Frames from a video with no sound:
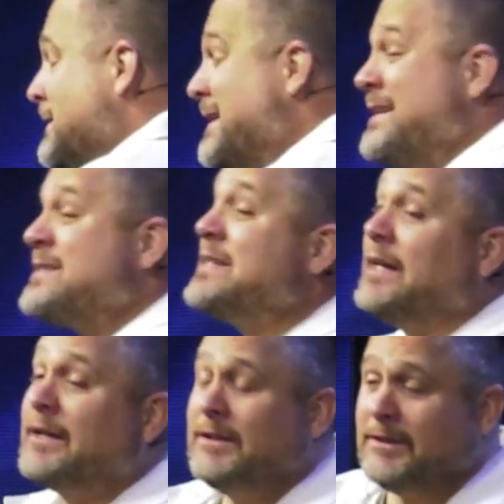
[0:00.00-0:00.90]
He's not
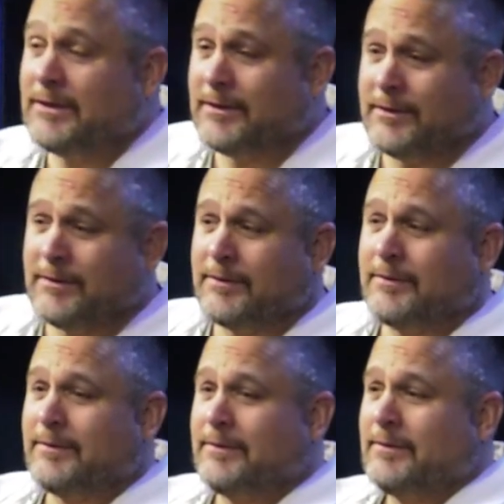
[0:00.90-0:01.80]
sick.
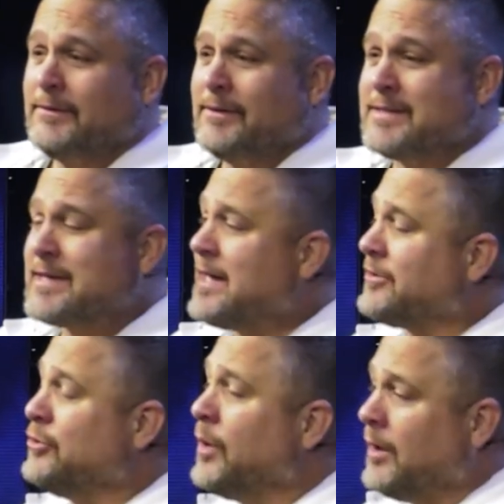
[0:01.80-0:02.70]
He's
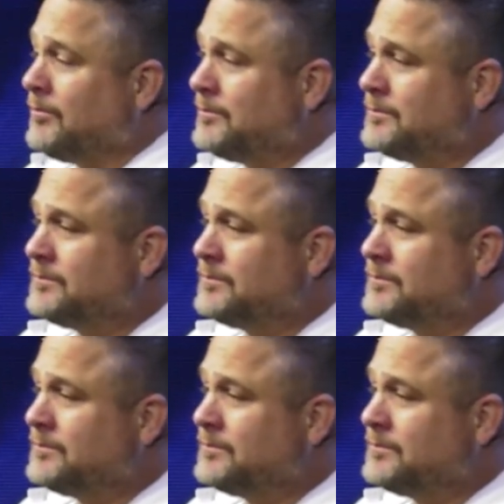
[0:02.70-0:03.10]
sizing you up.